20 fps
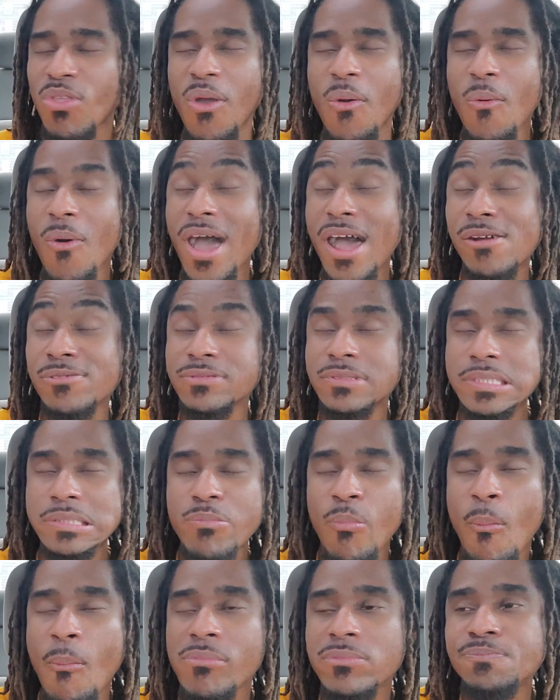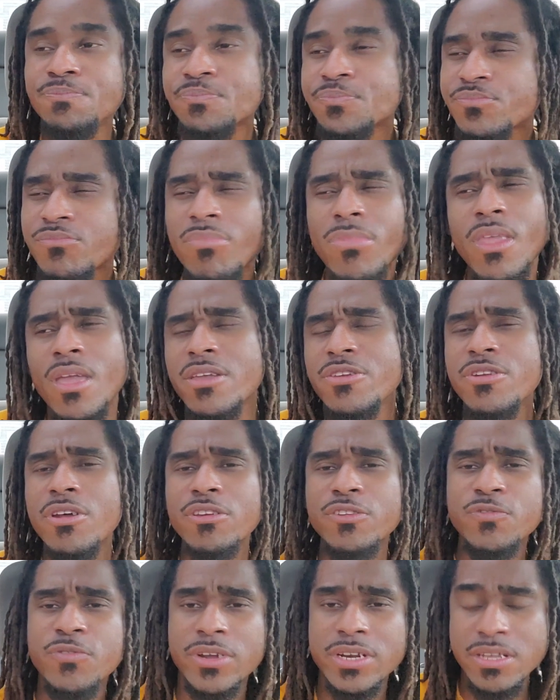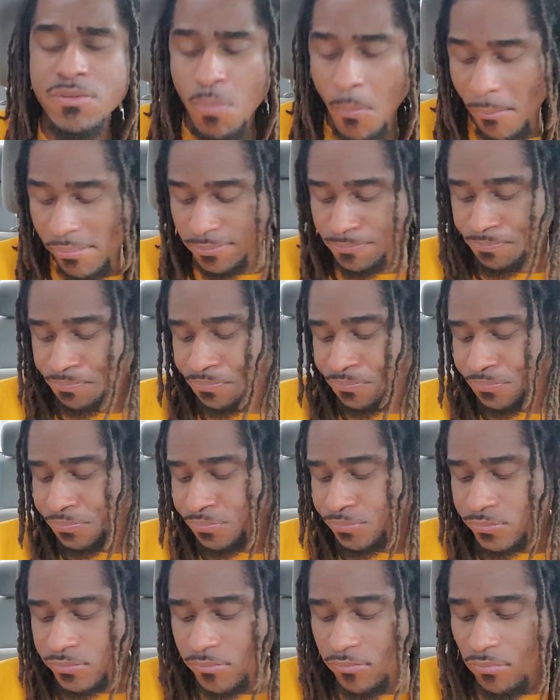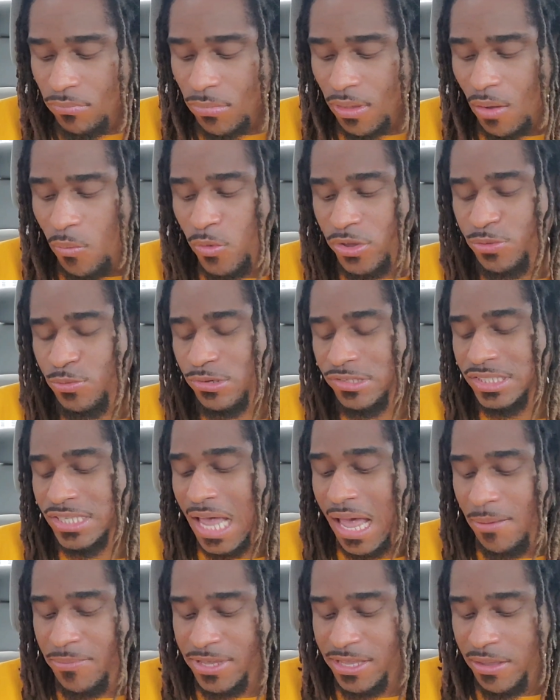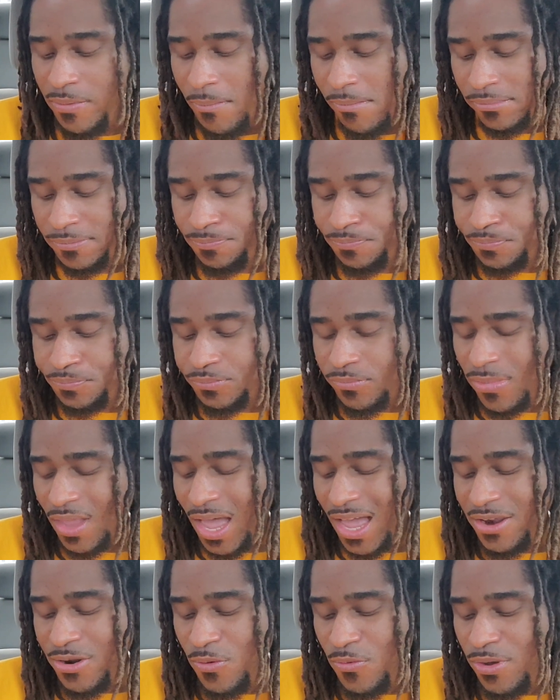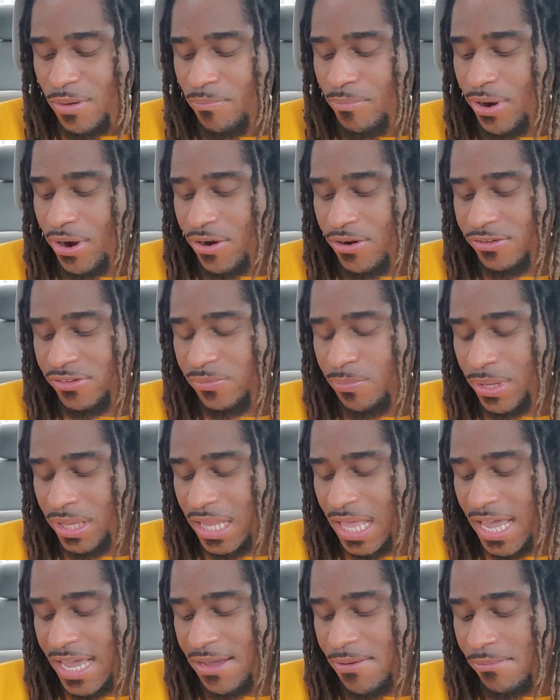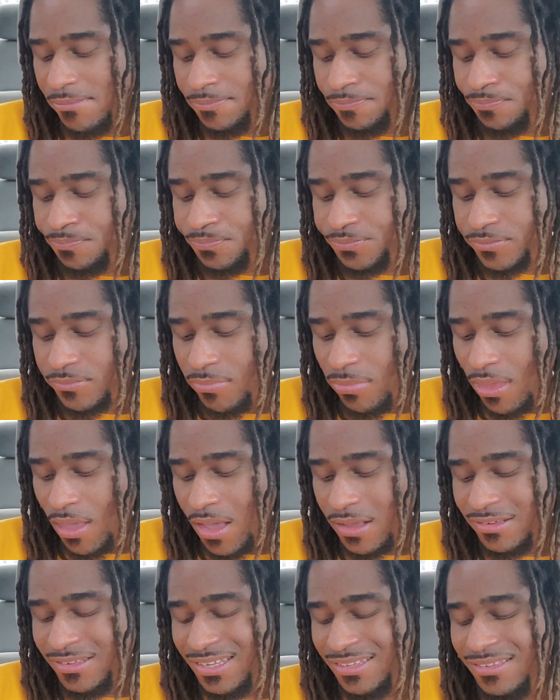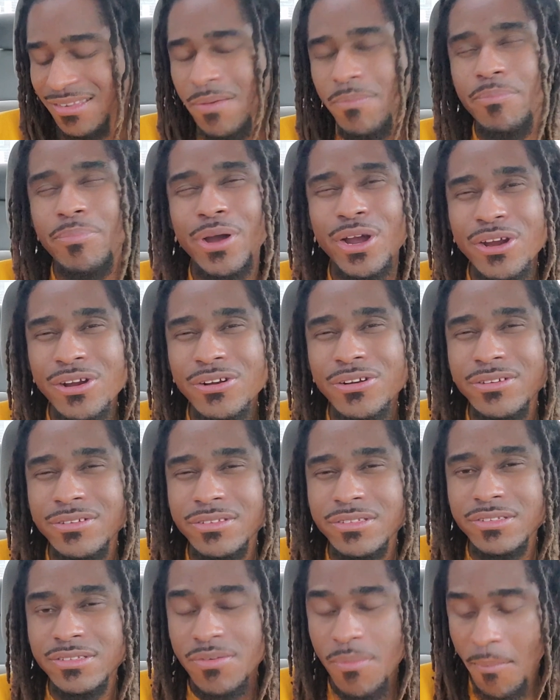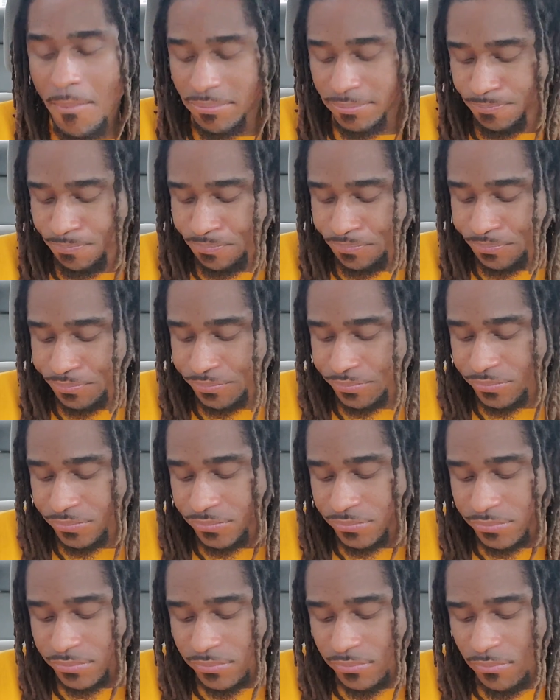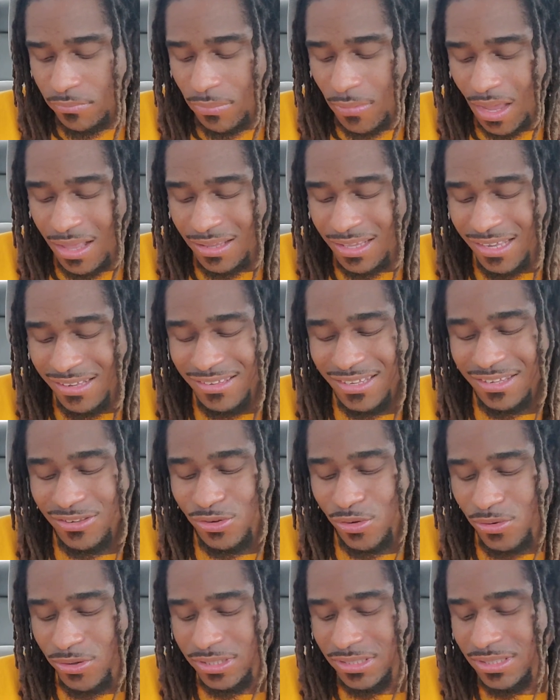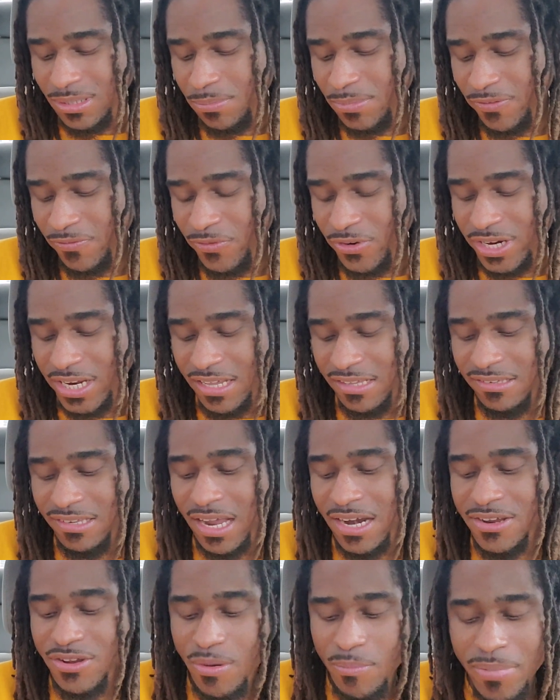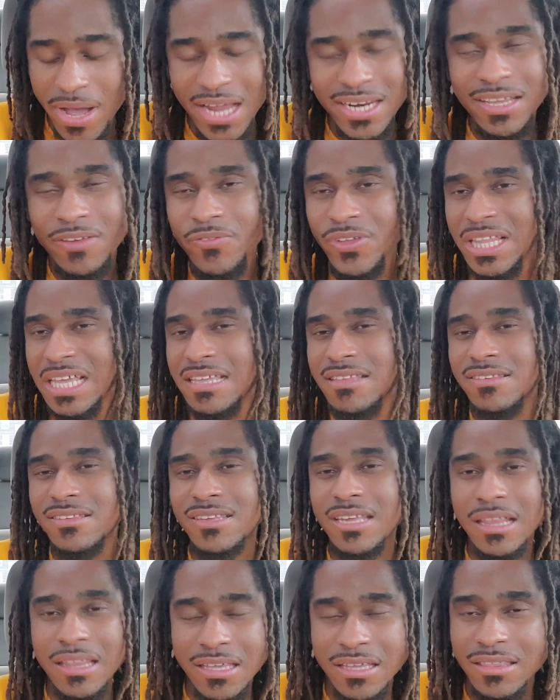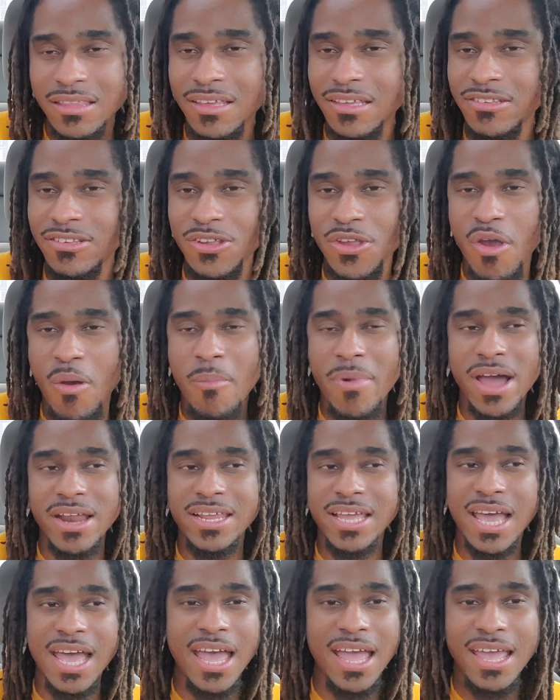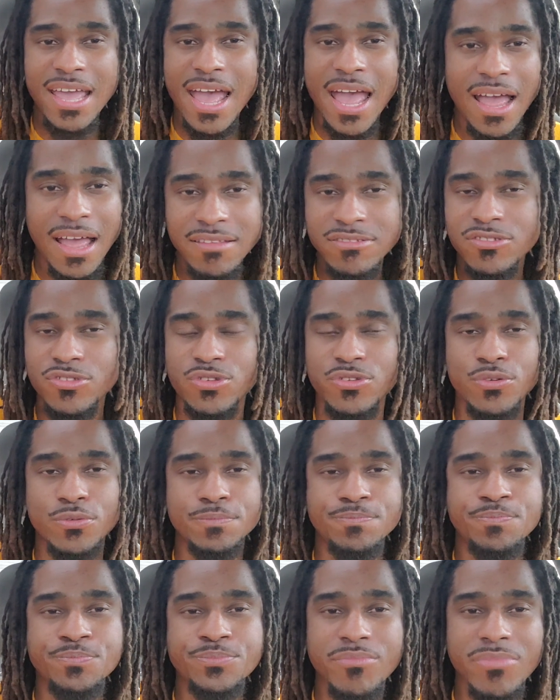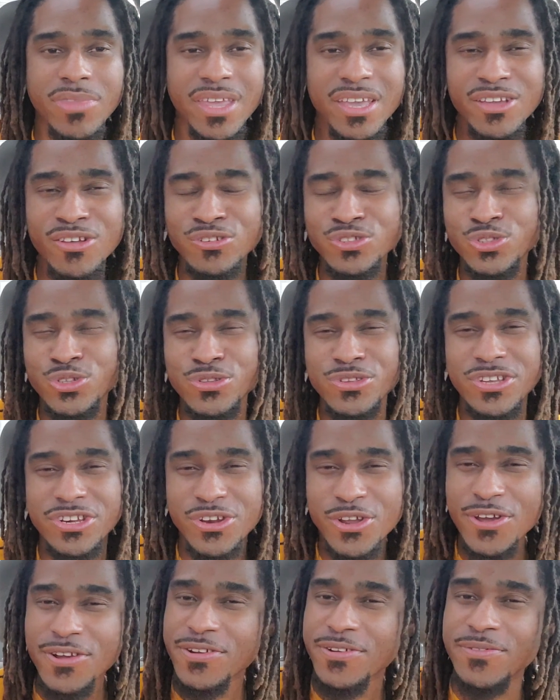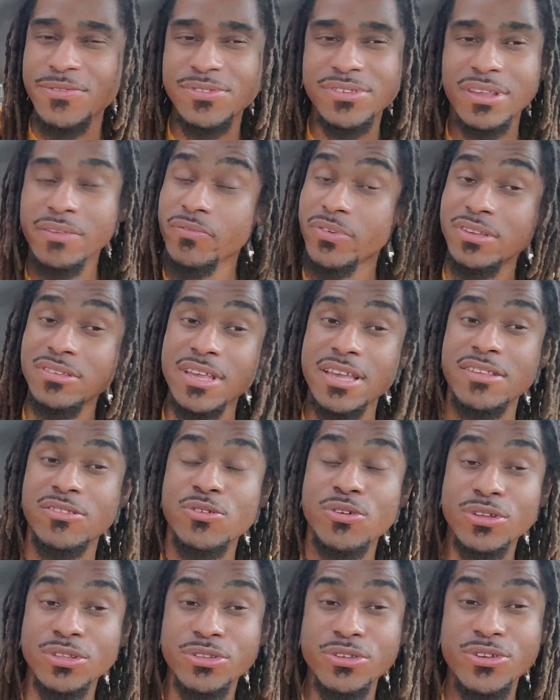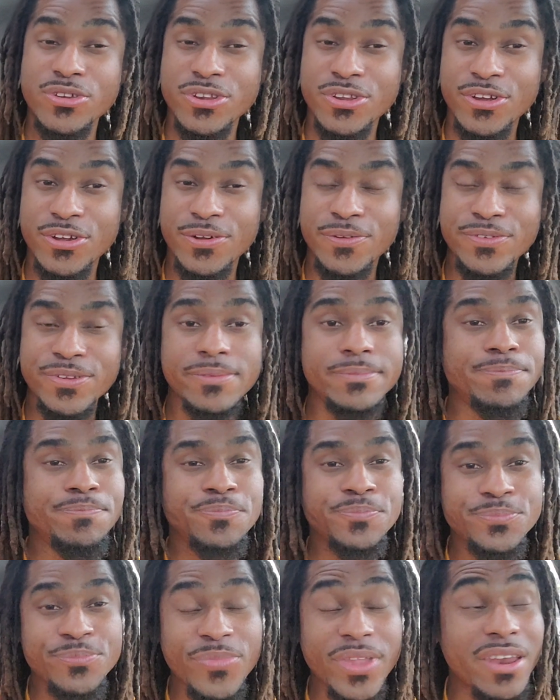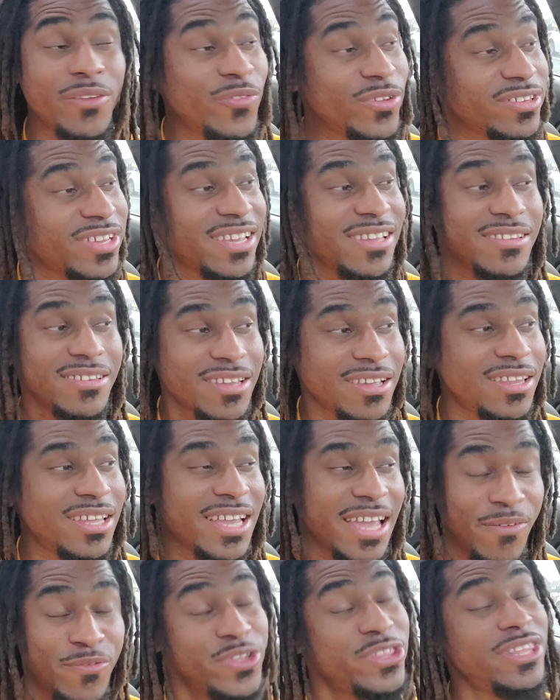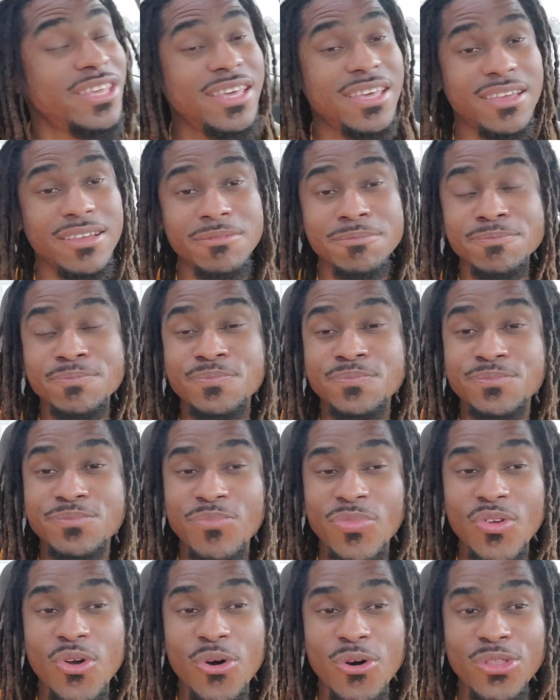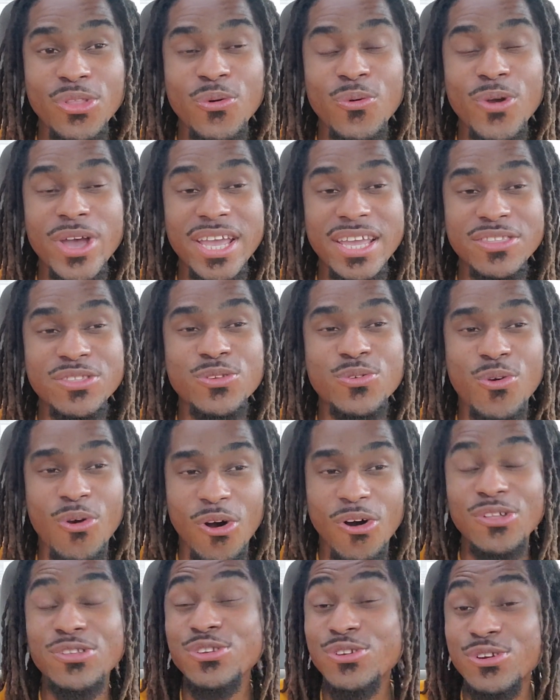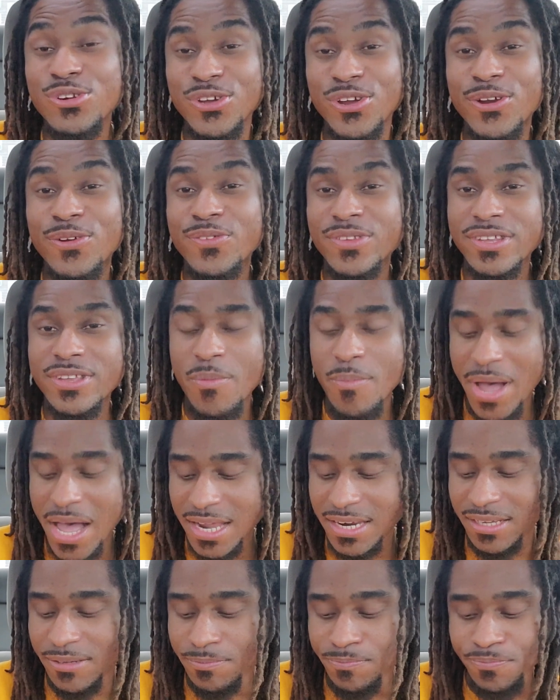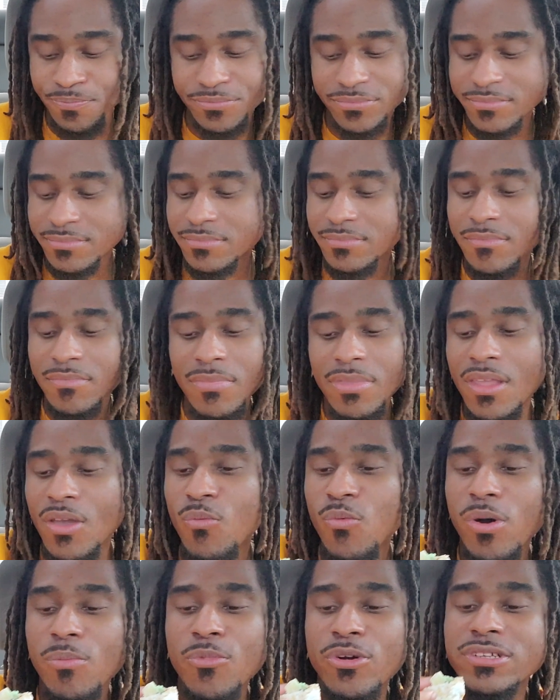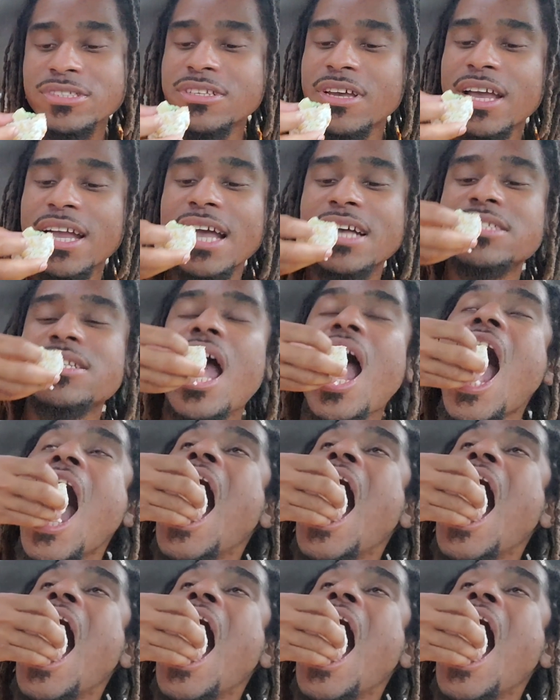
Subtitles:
Wow. You know what's funny? With wasabi, I know it burns, but like, since it burns, is it doing something for the inside of your body? I feel like it's killing things in your body. It has to. It goes through your nerves. It feels like it's going through your nerves. And it feels like it's killing everything on the way through all your nerves in your body. One more. Sorry, guys.